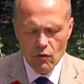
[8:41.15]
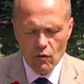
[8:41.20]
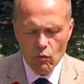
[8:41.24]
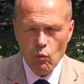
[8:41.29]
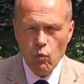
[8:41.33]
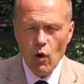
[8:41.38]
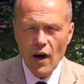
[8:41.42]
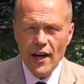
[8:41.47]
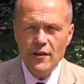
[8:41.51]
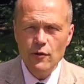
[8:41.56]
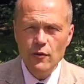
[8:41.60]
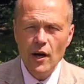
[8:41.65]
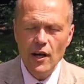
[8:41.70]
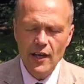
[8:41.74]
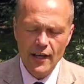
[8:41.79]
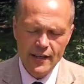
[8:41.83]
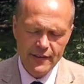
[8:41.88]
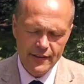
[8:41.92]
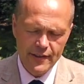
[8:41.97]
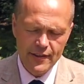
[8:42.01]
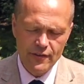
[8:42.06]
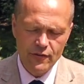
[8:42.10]
Why do I
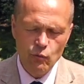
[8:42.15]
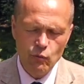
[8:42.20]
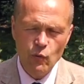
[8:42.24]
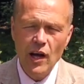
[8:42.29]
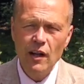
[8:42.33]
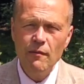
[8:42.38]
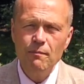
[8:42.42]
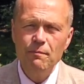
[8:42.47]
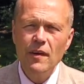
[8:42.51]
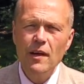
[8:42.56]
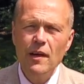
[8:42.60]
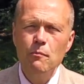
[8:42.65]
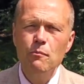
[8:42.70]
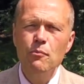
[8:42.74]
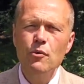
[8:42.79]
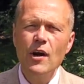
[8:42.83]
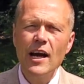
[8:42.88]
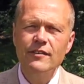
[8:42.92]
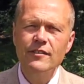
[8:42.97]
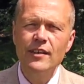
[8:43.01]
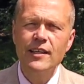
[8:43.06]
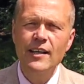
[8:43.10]
like these? Well,
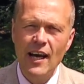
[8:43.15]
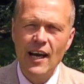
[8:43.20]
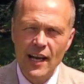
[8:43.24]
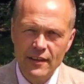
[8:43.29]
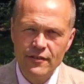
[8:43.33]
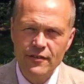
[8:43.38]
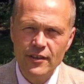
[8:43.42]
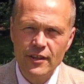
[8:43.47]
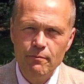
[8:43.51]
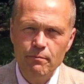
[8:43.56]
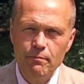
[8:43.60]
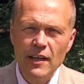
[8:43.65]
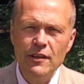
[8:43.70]
practicality.